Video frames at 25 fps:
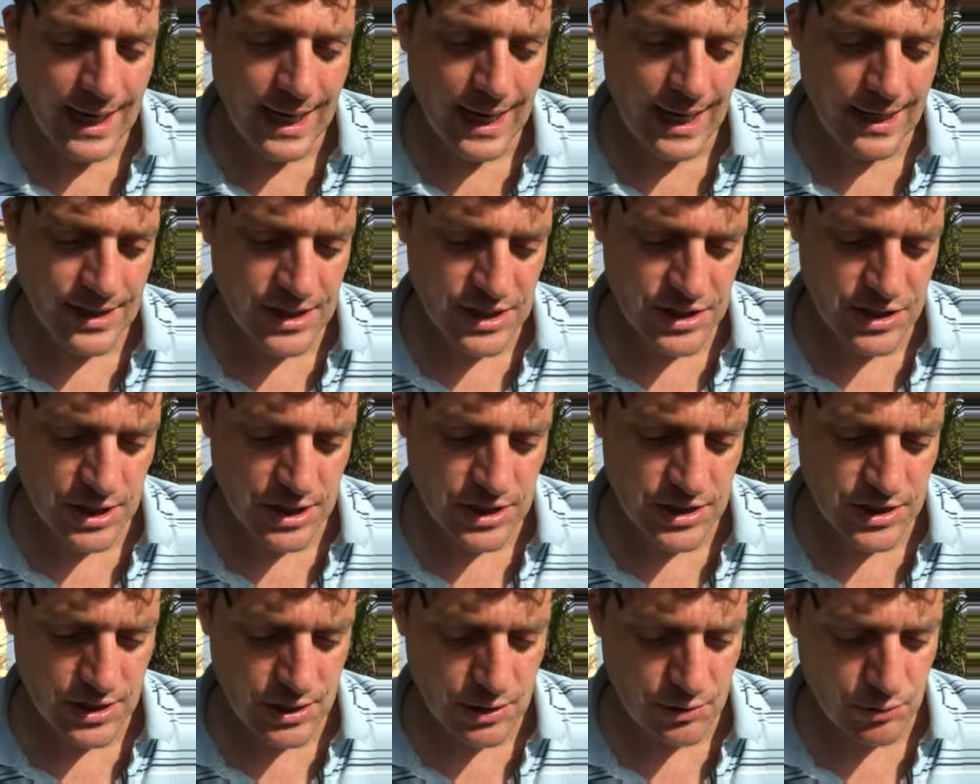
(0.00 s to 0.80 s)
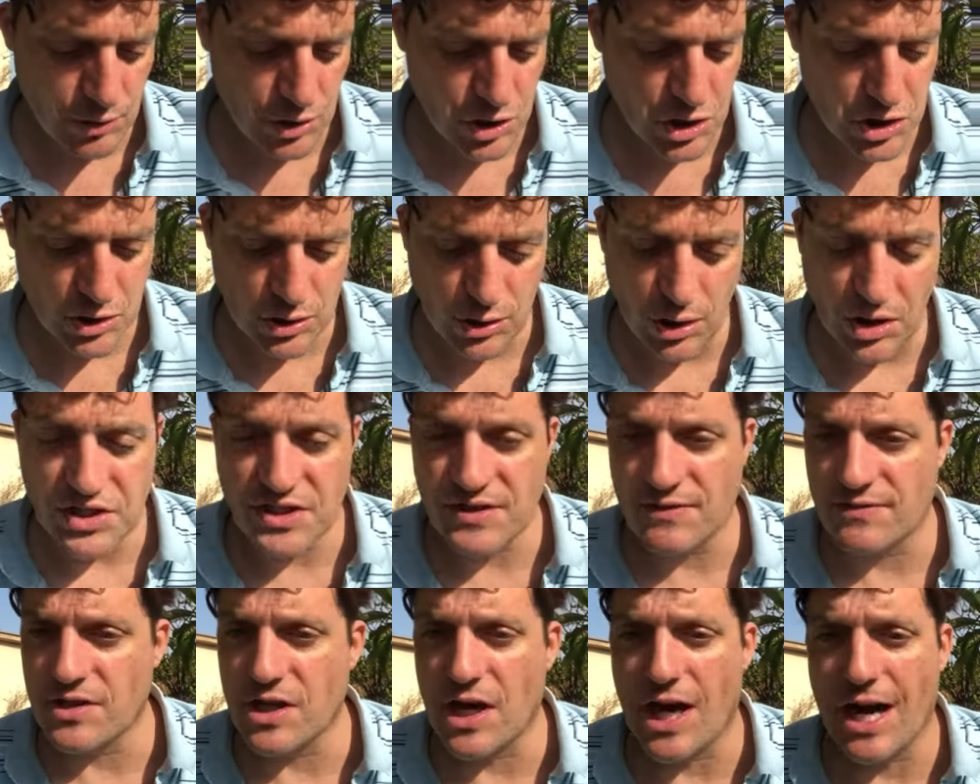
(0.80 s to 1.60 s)
And this crucial
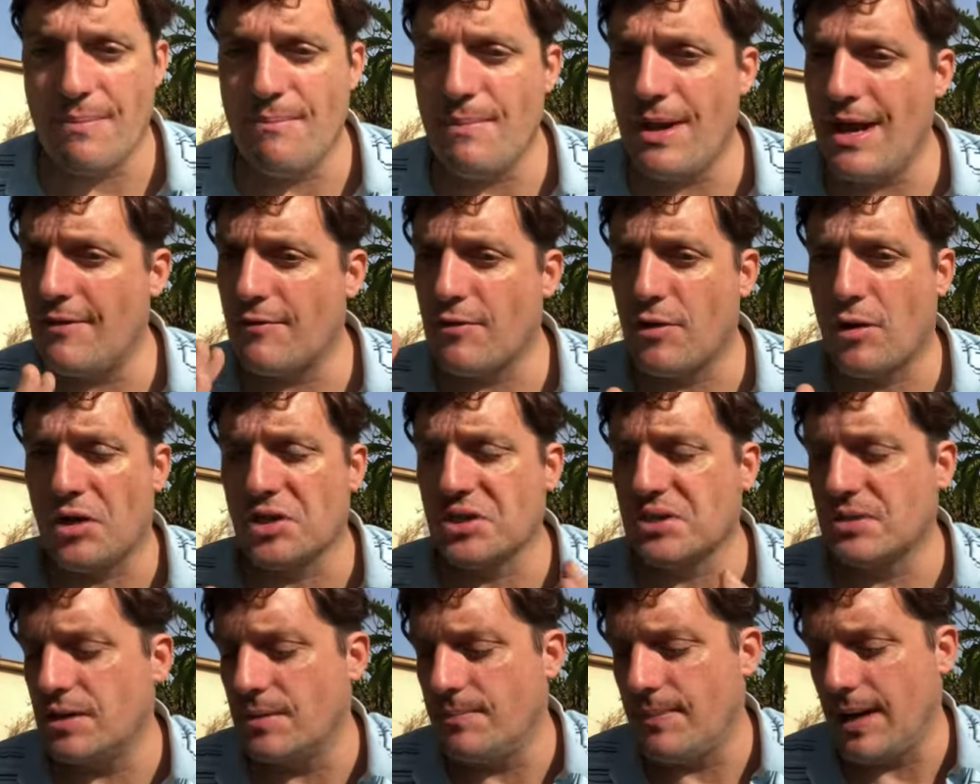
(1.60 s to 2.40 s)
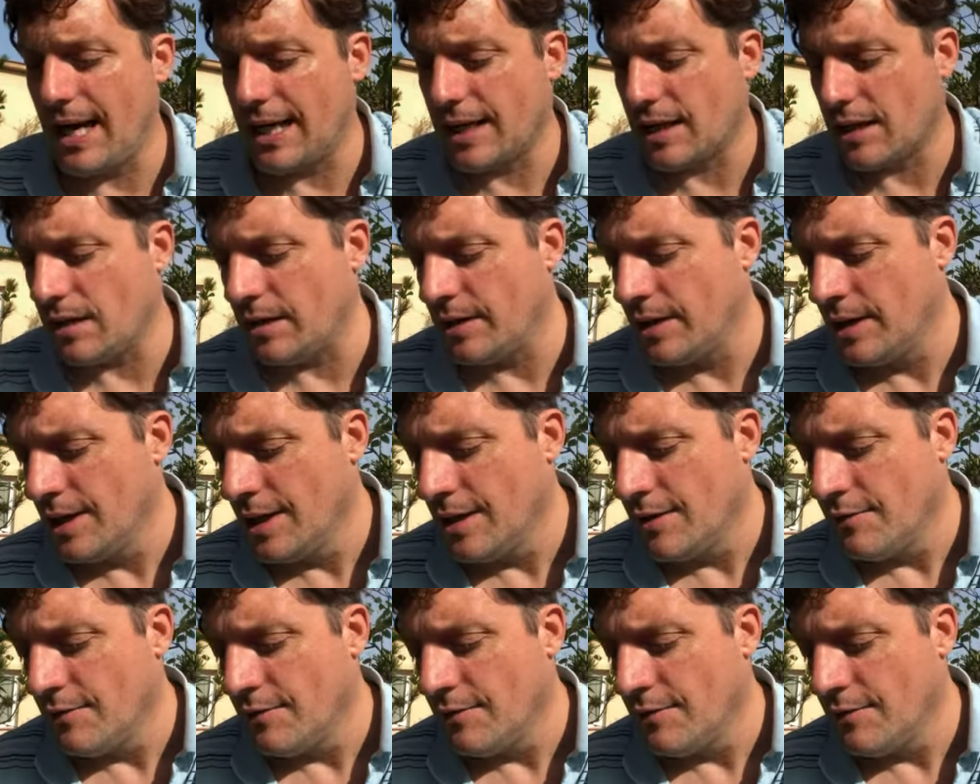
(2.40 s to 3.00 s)
loss of time may have cost him the battle.